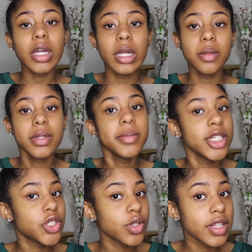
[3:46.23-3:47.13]
And you want to make
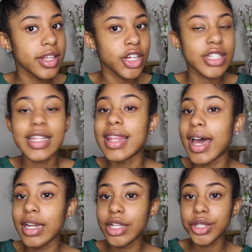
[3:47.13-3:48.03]
sure that there's a
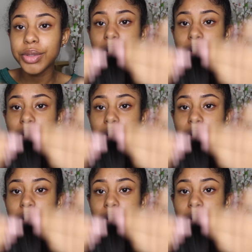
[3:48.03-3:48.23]
lot of glue